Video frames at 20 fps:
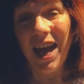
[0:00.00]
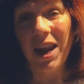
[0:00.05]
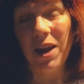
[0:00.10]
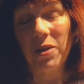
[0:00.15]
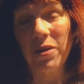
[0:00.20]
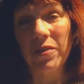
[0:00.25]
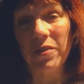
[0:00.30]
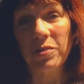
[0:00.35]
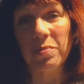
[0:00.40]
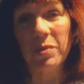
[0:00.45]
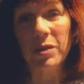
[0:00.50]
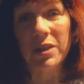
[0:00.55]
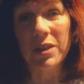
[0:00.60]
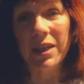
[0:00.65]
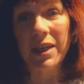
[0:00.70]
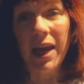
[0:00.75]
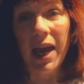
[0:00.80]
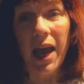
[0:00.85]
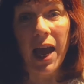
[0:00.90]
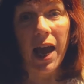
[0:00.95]
Hello
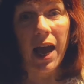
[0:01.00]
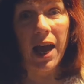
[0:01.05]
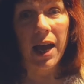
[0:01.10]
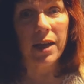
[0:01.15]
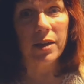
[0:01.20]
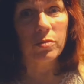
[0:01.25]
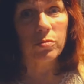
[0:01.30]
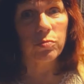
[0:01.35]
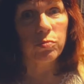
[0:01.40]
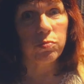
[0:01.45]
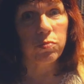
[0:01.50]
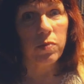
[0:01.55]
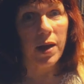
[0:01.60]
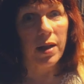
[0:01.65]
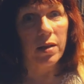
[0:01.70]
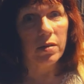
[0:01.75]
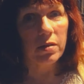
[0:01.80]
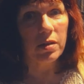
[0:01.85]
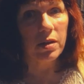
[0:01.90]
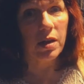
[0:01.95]
everybody and
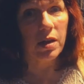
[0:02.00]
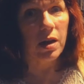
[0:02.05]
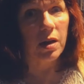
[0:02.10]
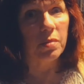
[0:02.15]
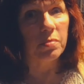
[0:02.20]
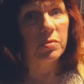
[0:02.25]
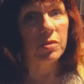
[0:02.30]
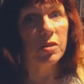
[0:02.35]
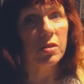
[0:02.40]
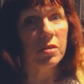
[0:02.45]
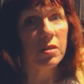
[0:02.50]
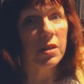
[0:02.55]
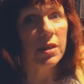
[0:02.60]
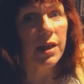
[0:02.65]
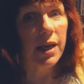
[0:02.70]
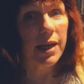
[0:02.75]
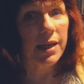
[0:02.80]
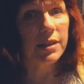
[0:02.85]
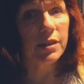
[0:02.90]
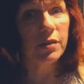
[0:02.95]
welcome to
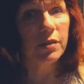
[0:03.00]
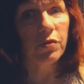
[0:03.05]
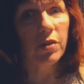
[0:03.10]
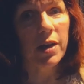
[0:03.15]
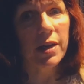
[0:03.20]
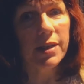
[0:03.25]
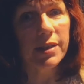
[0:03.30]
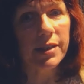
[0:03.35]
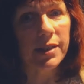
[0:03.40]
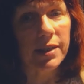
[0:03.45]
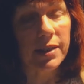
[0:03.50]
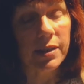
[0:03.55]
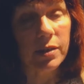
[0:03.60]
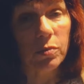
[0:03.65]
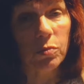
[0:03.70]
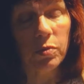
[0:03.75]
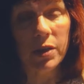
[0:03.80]
today's phrases,